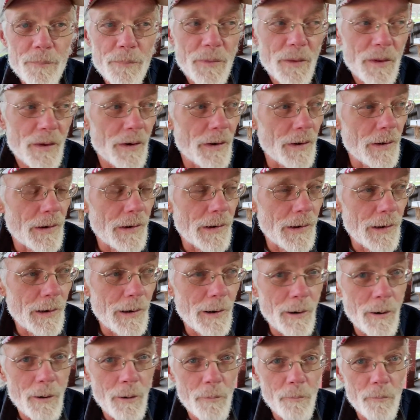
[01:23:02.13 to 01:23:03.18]

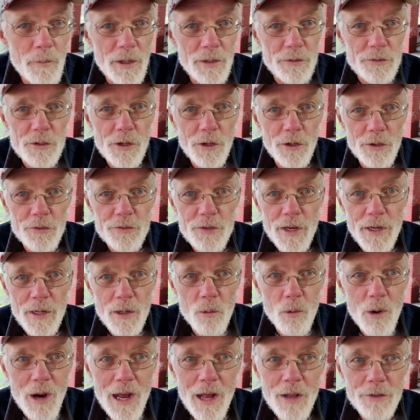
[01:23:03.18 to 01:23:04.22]
It's going to take a
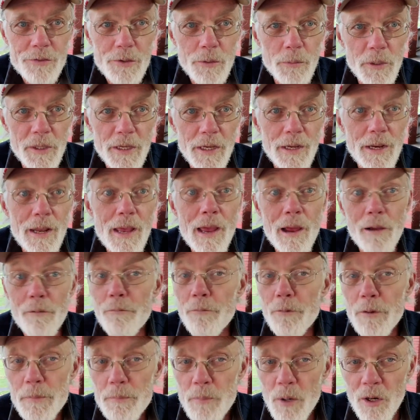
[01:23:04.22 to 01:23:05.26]
while till we get
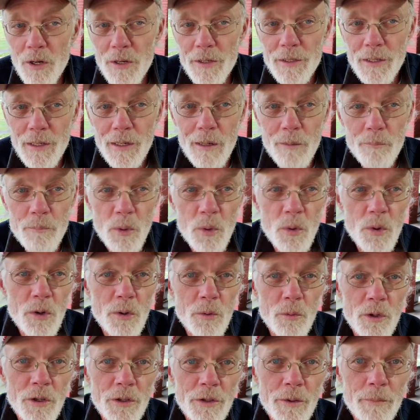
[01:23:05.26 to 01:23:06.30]
everybody on board
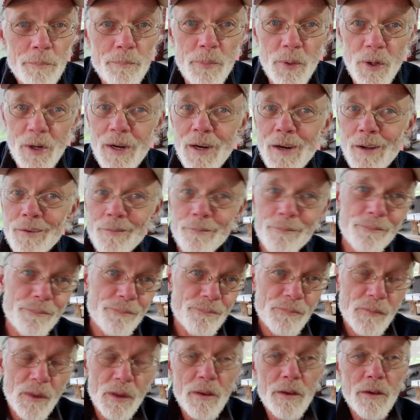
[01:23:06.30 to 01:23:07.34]
with it, but
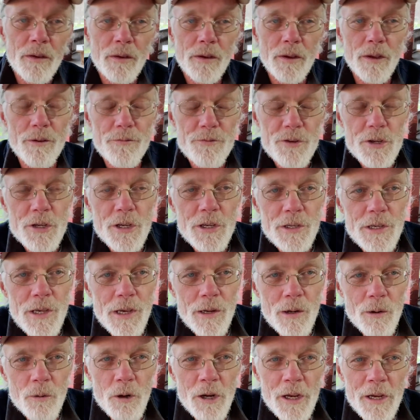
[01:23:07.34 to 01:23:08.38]
if you can
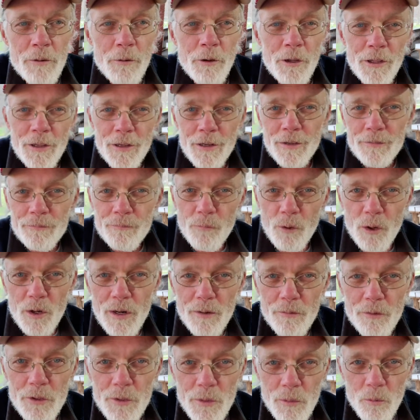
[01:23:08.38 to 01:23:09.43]
get away with it
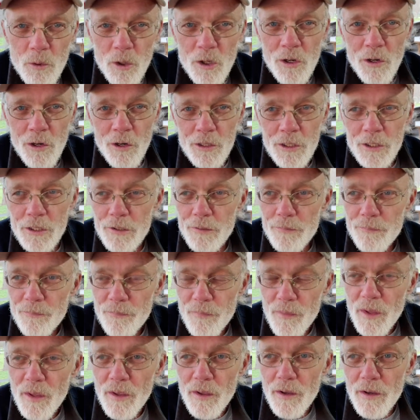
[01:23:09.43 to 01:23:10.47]
wherever you work,
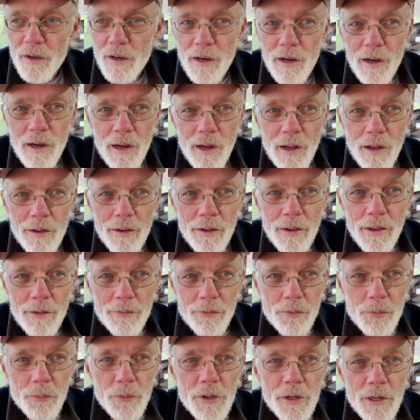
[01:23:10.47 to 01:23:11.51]
at
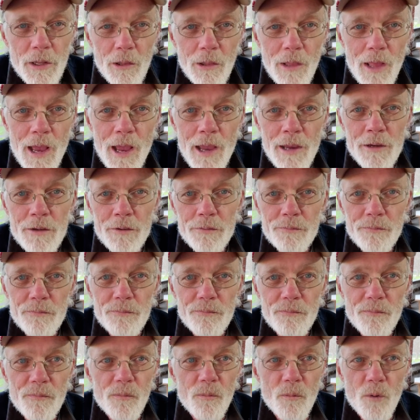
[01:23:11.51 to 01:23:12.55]
3 o'clock,
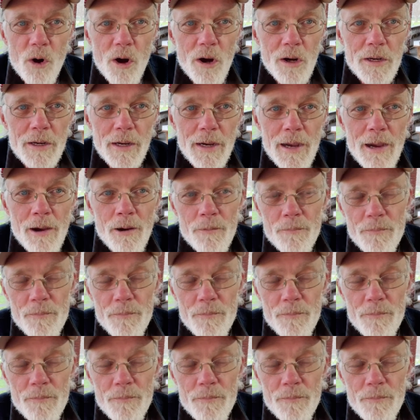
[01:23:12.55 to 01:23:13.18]
walk out.